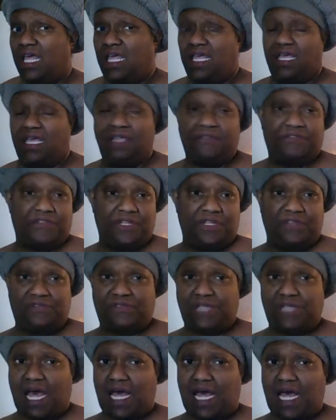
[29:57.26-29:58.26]
is
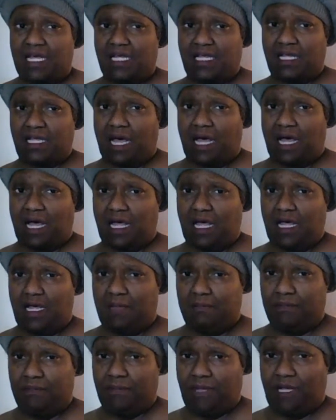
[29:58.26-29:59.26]
not
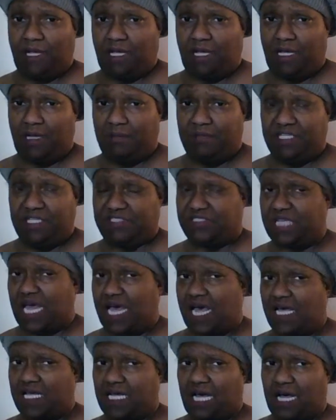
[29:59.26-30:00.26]
is
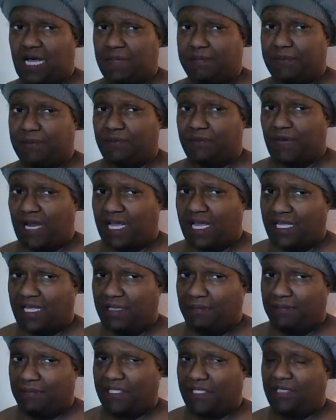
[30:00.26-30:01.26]
not
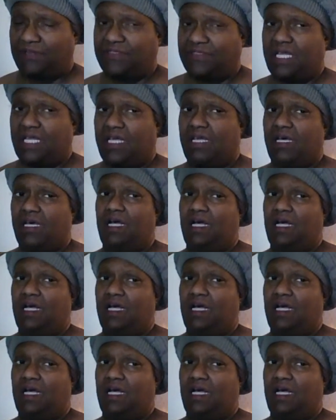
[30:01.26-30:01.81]
copyright, because that